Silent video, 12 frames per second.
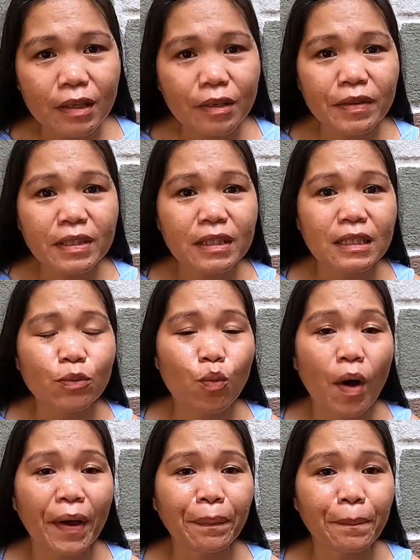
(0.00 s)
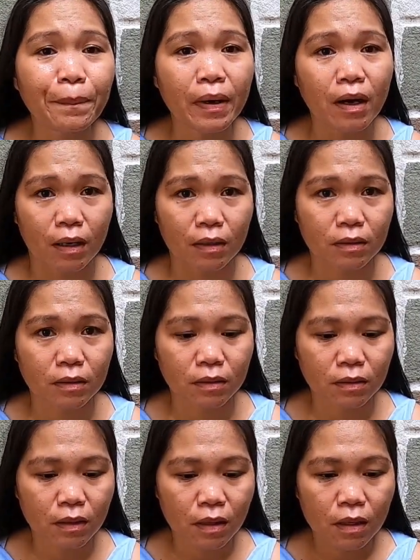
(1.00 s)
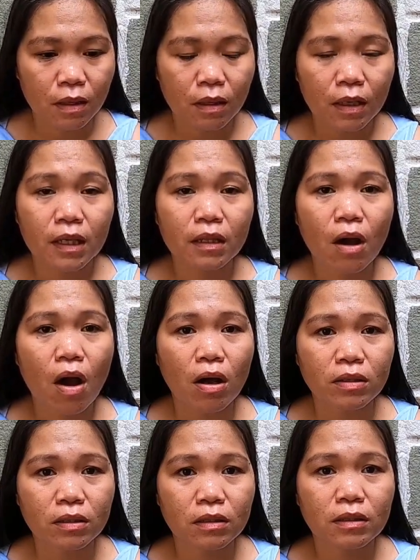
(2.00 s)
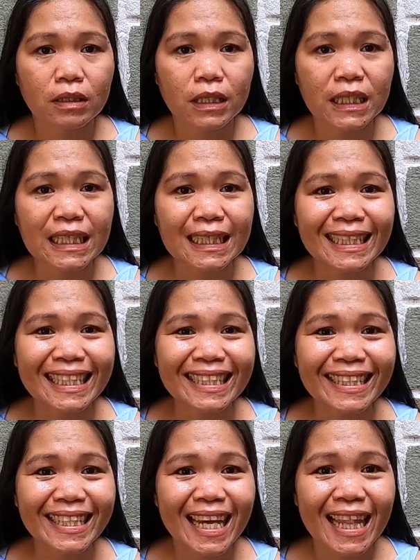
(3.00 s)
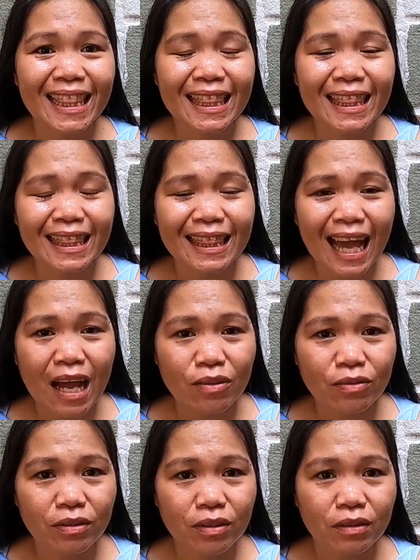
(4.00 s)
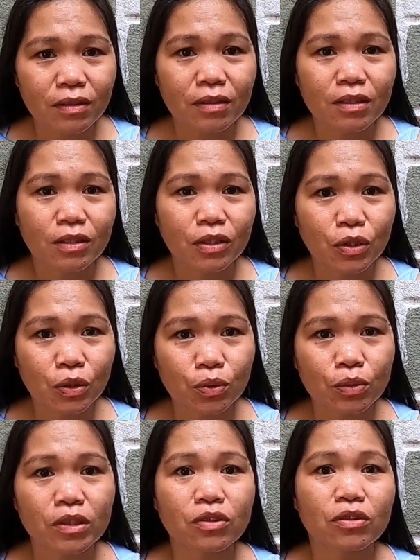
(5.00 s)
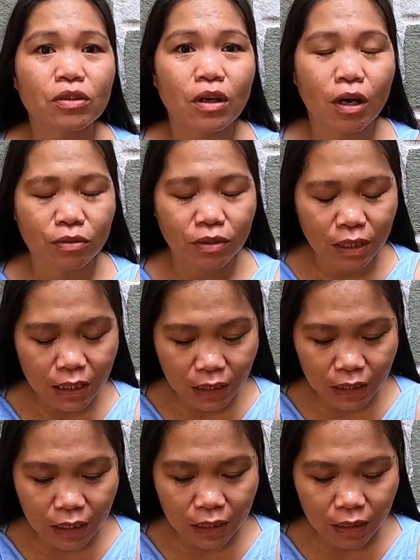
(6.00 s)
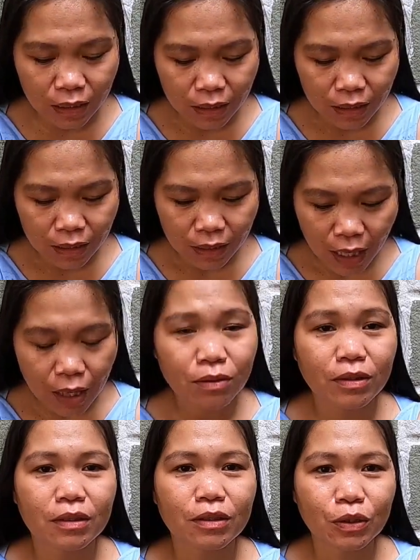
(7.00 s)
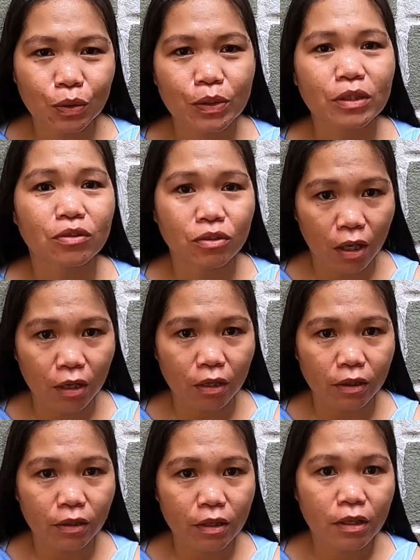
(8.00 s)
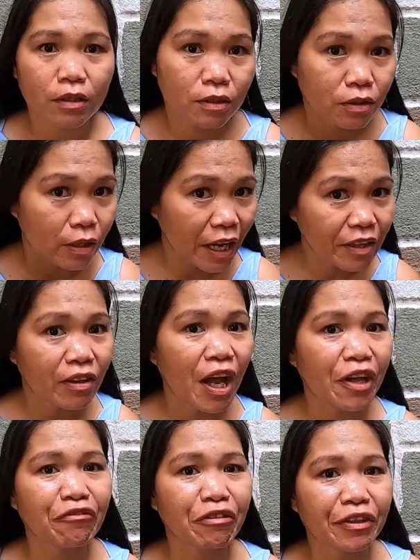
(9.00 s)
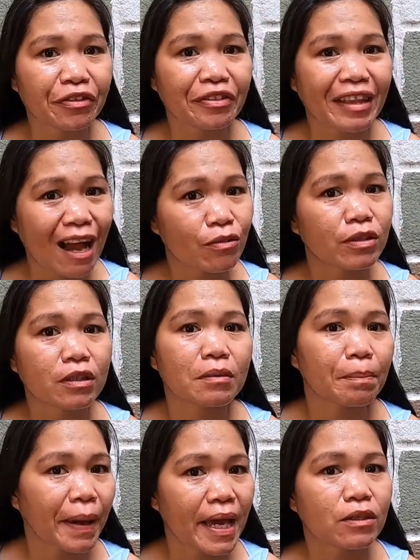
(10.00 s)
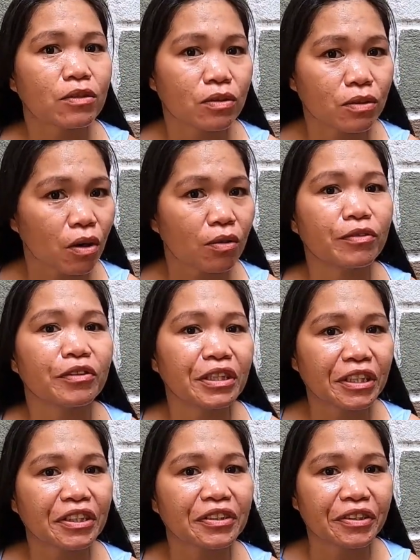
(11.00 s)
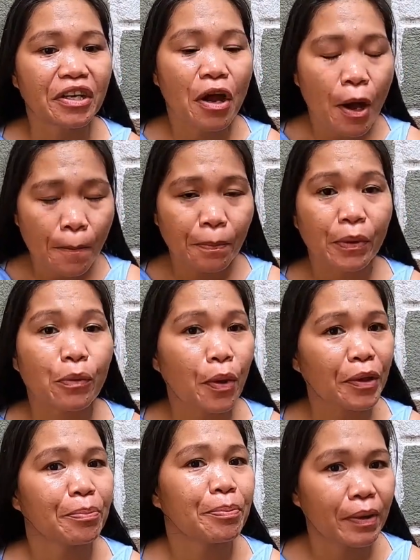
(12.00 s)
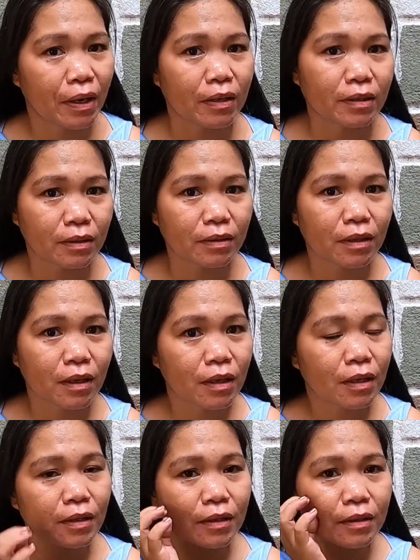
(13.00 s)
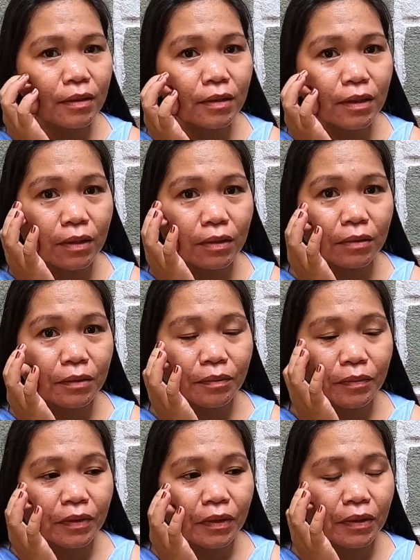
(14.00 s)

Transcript: If it's one box, it costs 16,000 US of uh, 16,000 US dollar. 800,000 pesos over here for one box. So